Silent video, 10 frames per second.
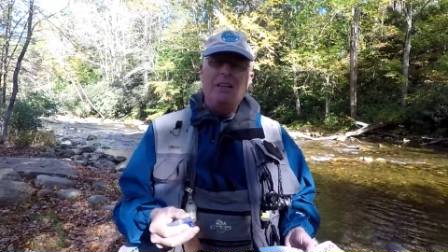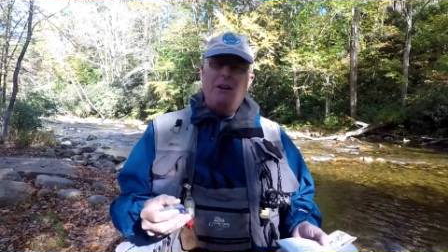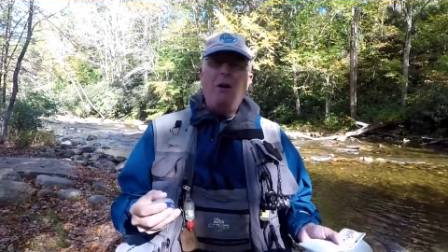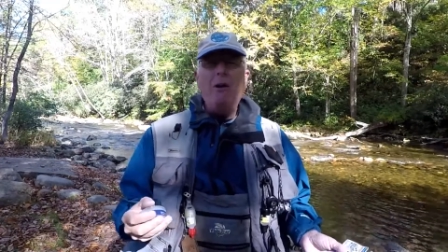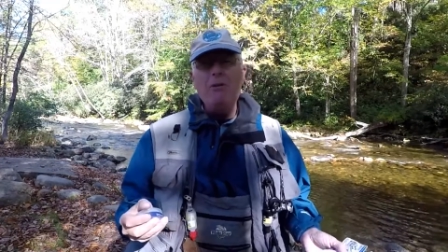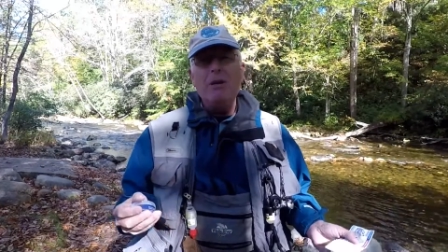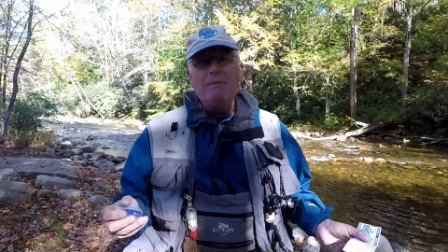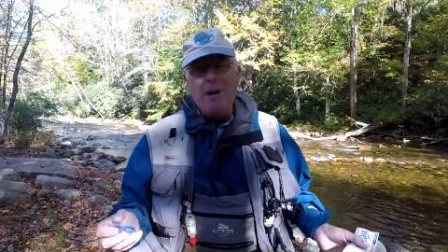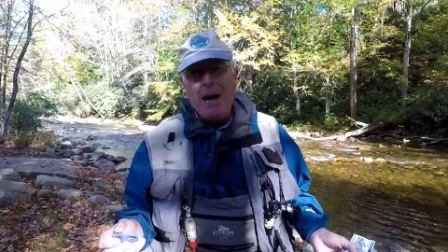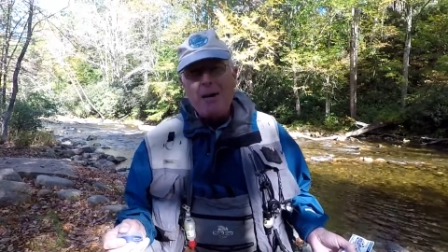Holy
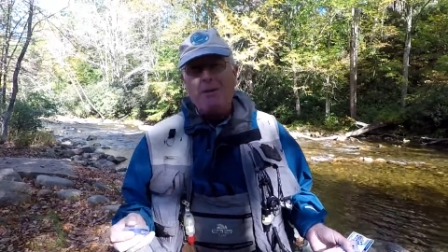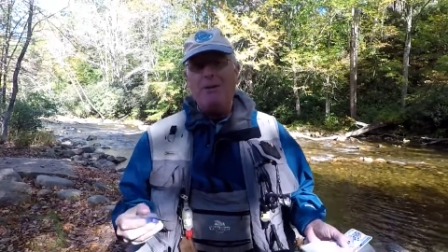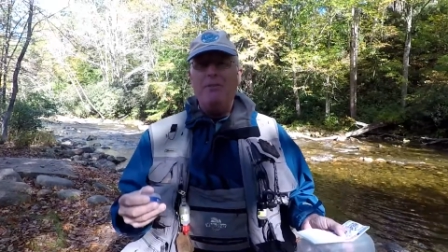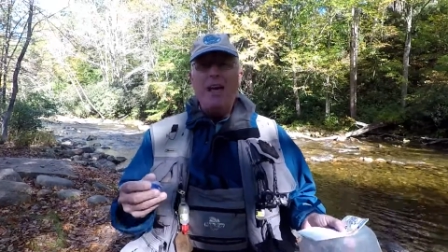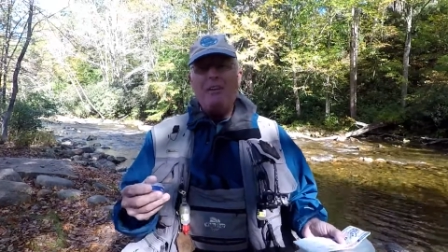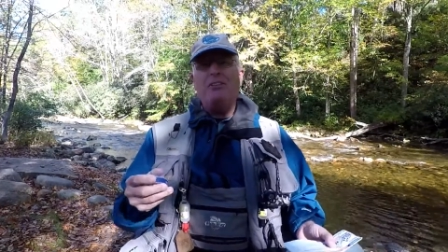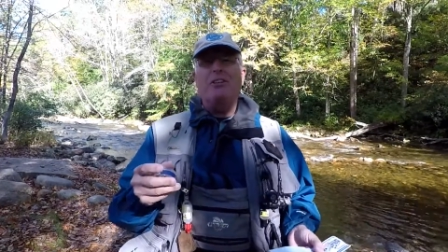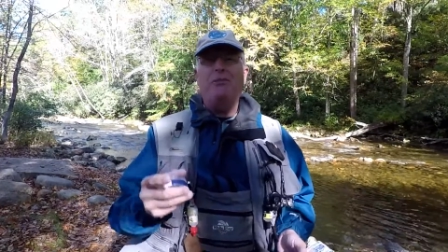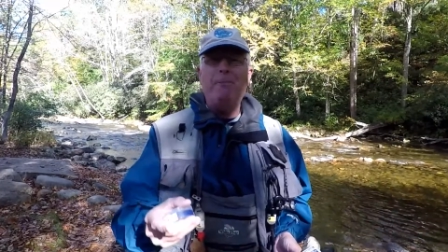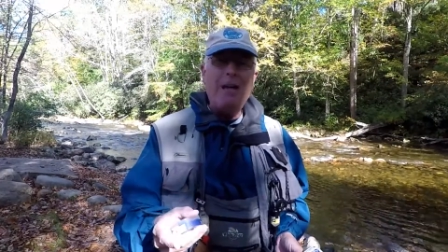mackerel, that's
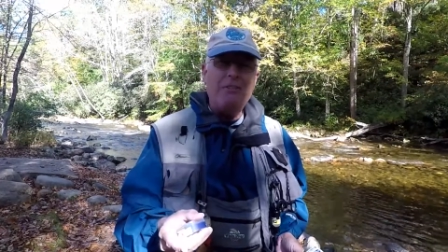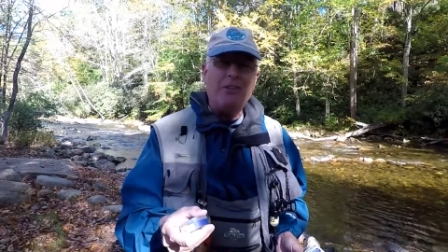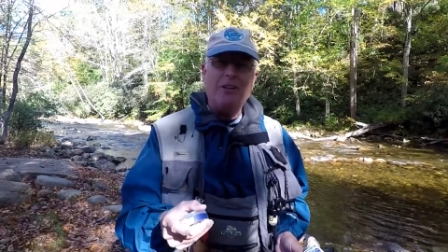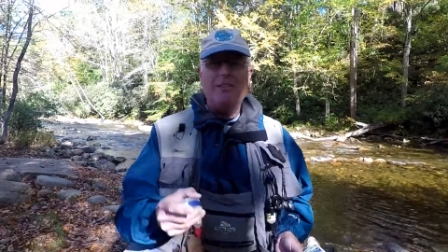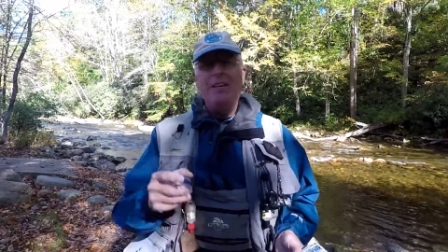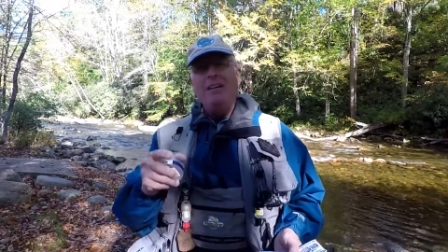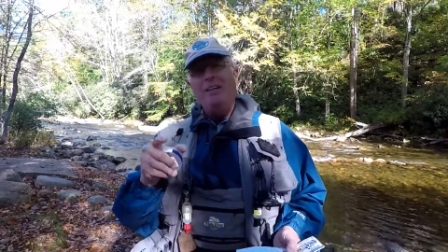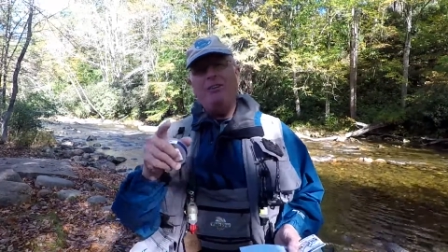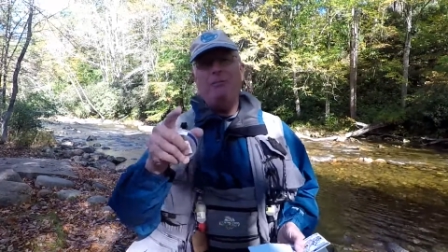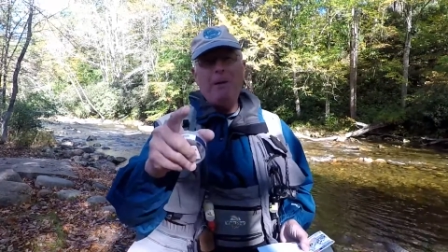expensive,
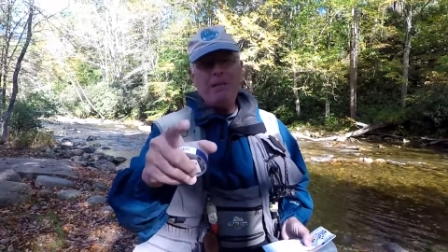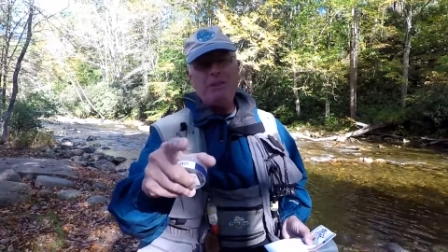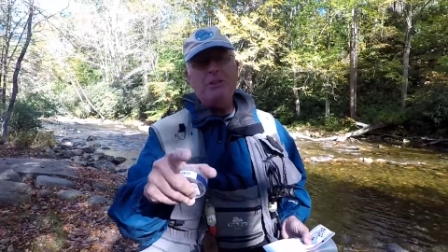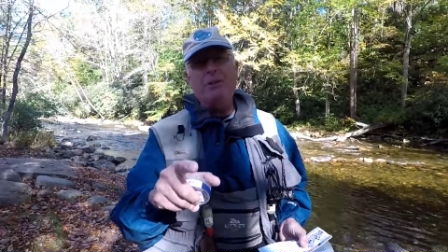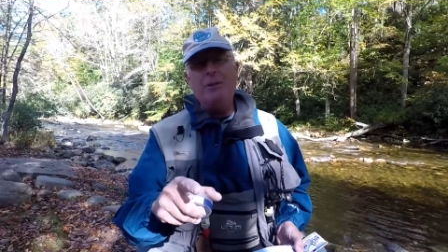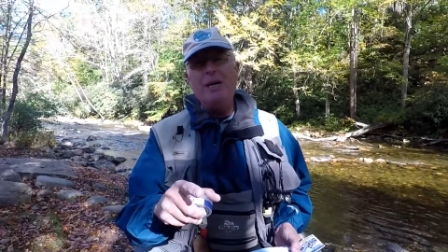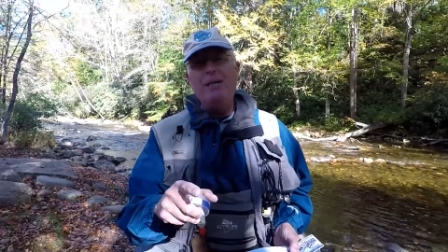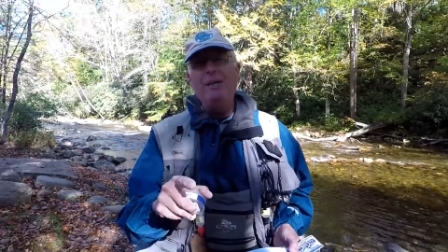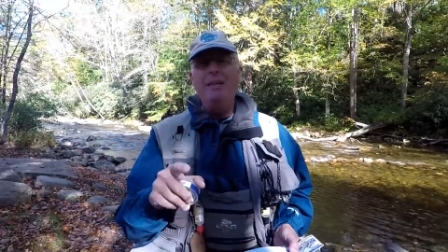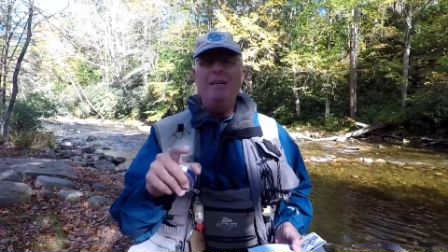especially
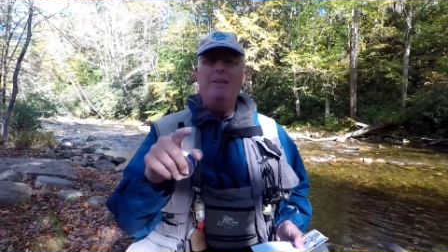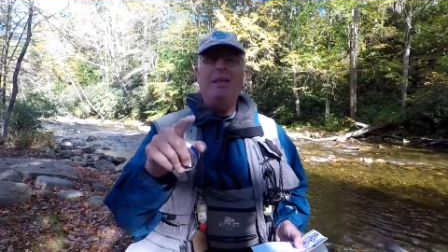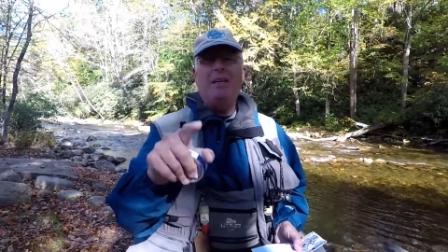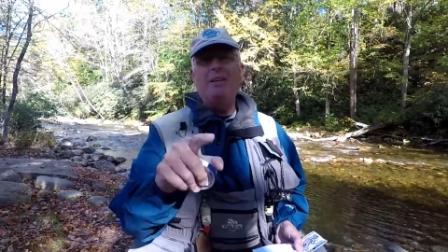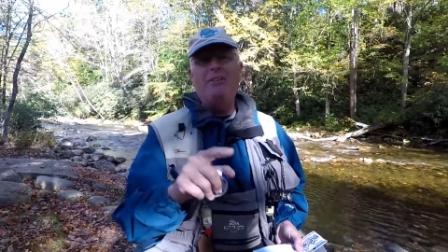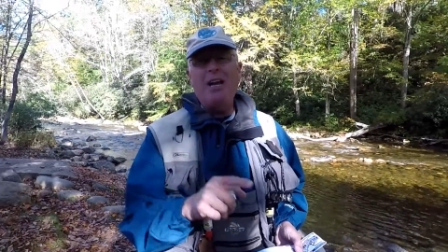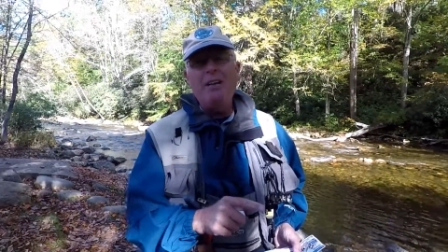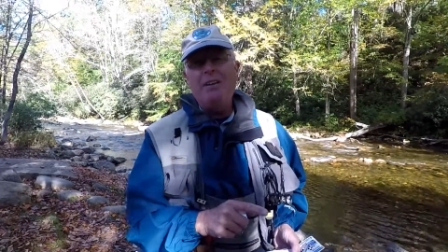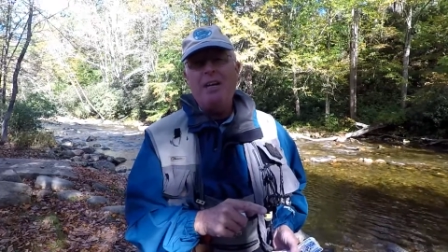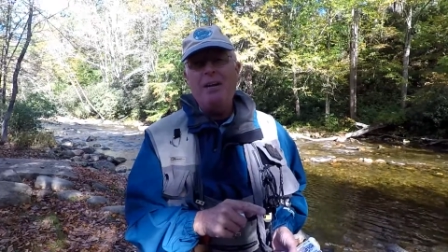when they can
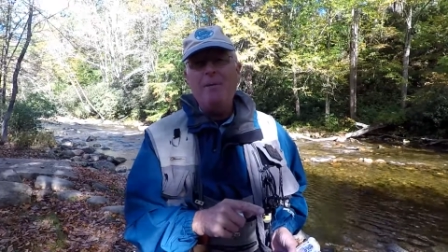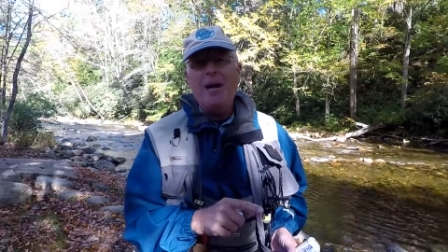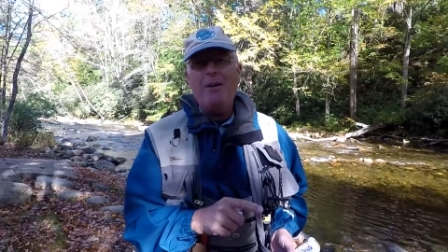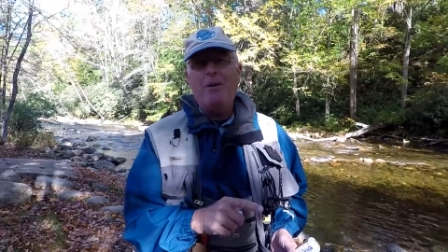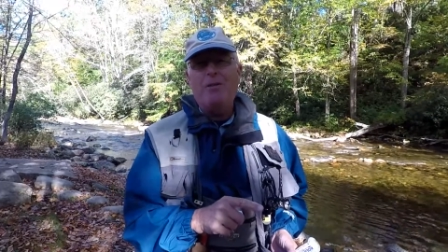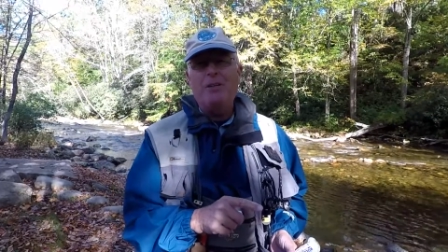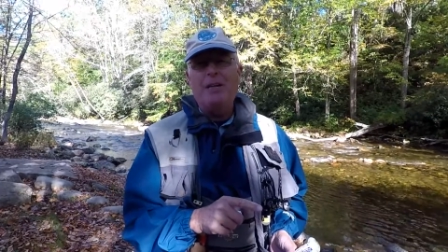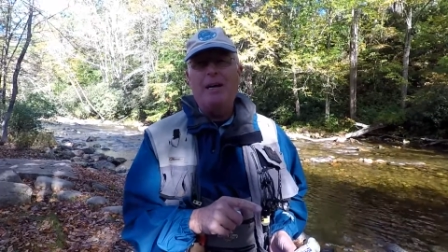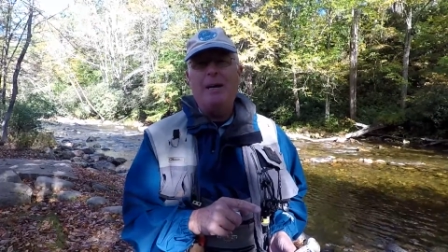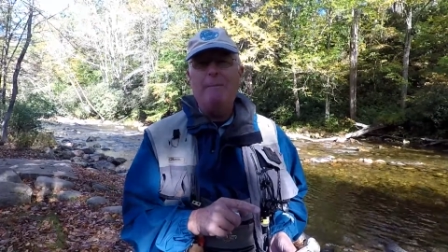tend to come out over
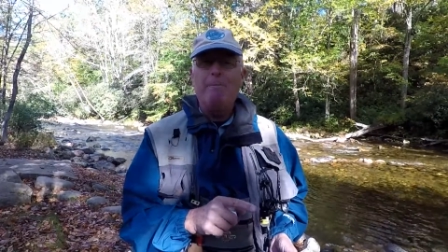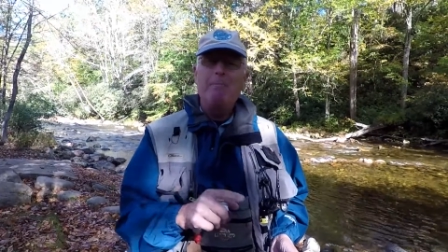time.